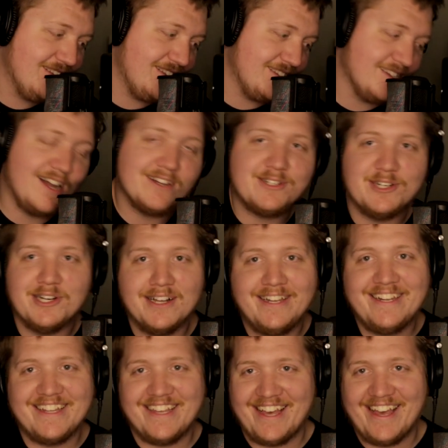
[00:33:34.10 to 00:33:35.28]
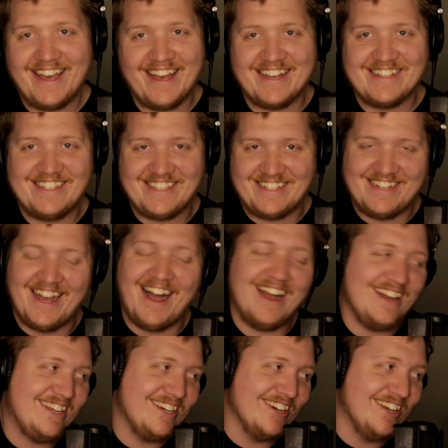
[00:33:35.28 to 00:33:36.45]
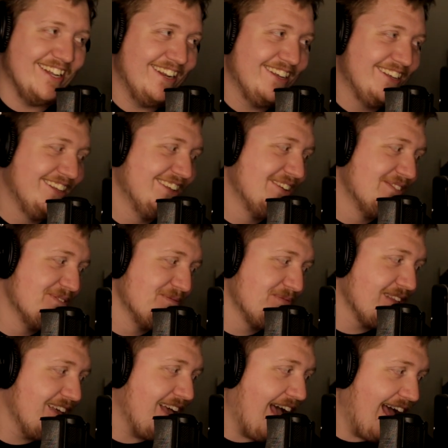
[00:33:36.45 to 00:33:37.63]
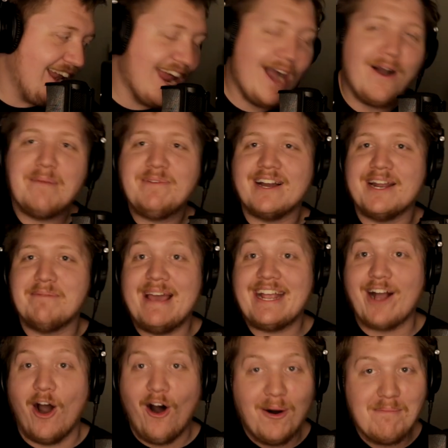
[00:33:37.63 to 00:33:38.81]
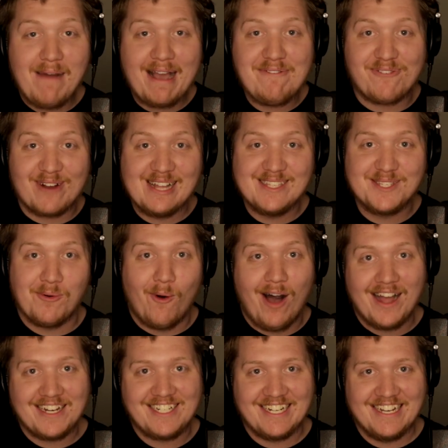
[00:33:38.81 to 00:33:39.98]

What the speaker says: This is not good. It's not good. And now I'm going to make all my friends watch